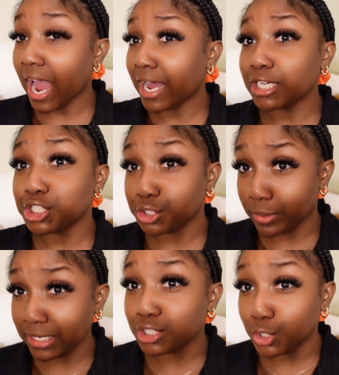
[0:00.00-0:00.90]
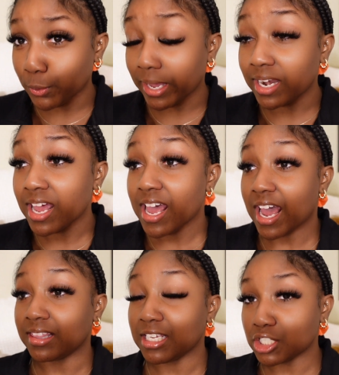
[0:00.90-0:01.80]
I got straight to it,
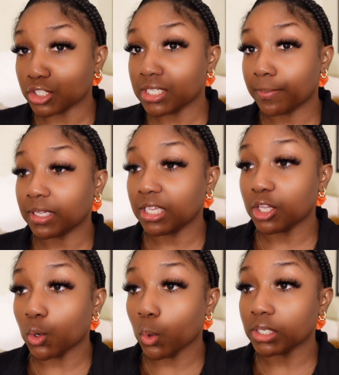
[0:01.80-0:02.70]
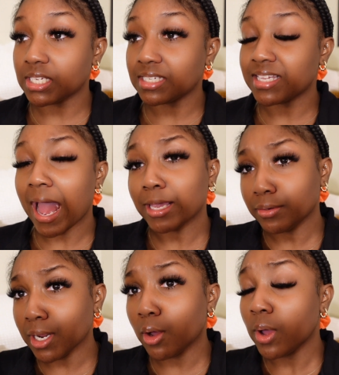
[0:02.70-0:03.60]
and these are typically the courses that,
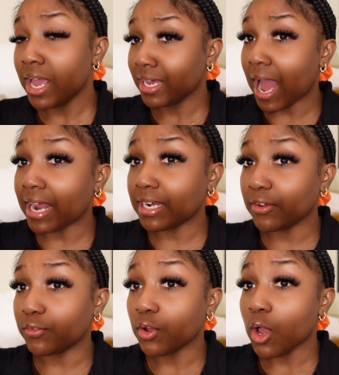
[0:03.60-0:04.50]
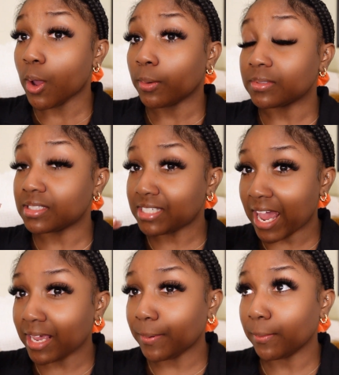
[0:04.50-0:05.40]
you know, kind of
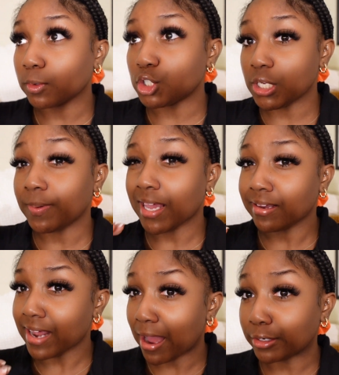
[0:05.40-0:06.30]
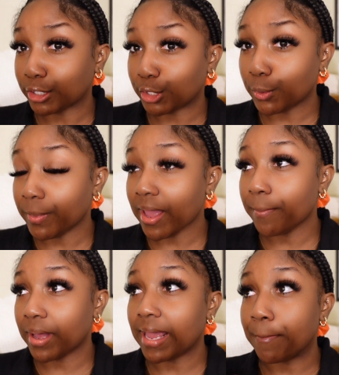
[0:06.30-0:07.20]
take people's GPA down a little
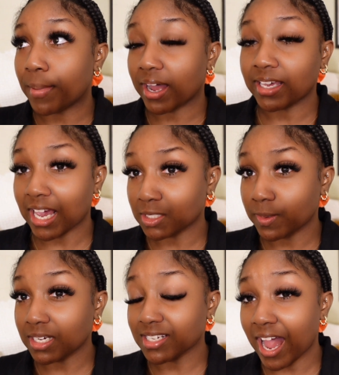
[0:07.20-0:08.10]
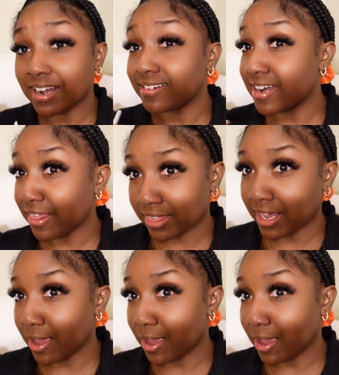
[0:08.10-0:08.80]
bit, but in my case, because I had nothing